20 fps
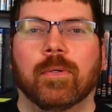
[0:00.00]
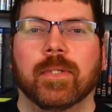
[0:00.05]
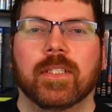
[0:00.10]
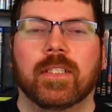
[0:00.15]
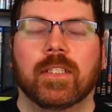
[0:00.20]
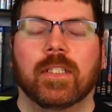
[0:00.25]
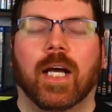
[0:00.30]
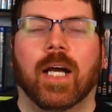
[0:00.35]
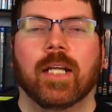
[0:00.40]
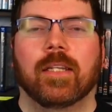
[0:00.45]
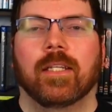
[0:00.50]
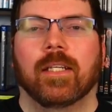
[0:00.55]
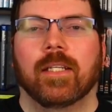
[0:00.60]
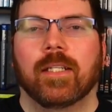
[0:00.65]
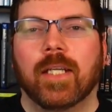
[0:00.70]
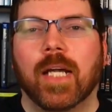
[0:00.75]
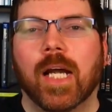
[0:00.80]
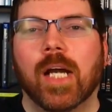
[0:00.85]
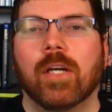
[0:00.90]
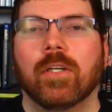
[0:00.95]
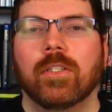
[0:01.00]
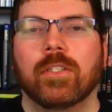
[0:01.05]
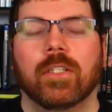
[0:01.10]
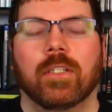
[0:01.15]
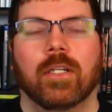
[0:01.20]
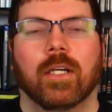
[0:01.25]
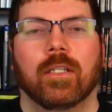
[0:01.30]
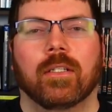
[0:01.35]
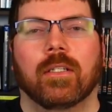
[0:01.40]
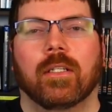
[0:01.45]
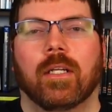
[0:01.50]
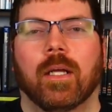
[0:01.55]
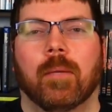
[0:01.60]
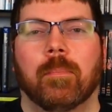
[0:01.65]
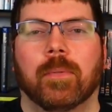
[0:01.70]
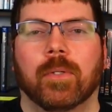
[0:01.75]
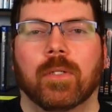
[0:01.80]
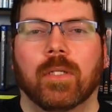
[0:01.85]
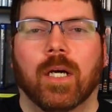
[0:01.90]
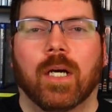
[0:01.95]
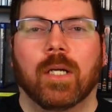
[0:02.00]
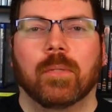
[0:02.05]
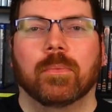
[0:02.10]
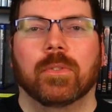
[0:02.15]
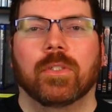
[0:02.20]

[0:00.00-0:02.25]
always thought the character of the leprechaun